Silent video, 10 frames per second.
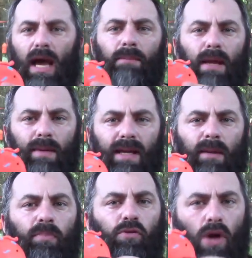I may make it
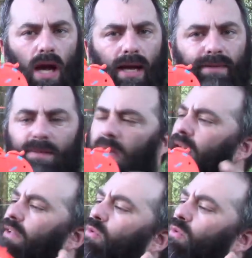a prize at my next